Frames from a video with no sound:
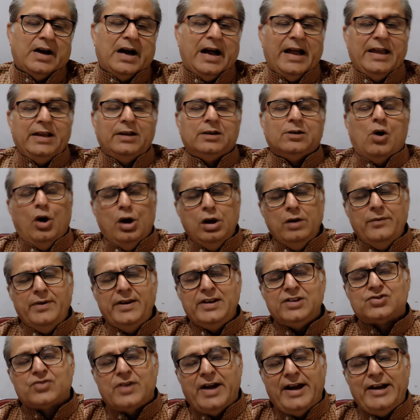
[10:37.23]
I
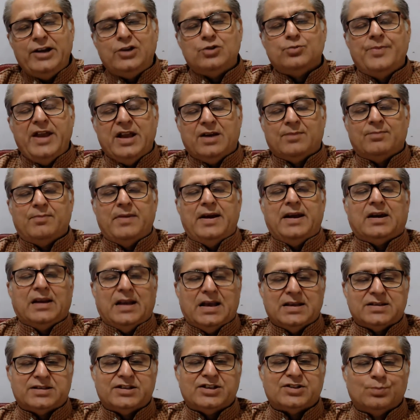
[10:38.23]
always try to make my
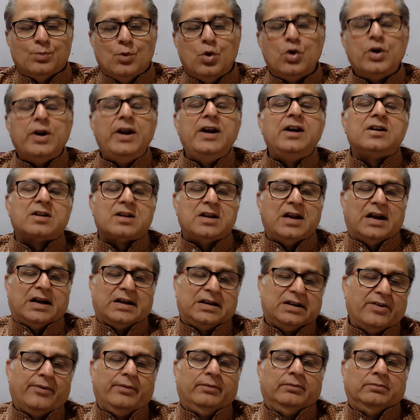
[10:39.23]
classes more
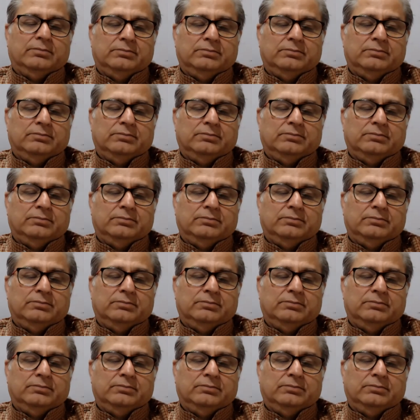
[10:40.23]
interactive.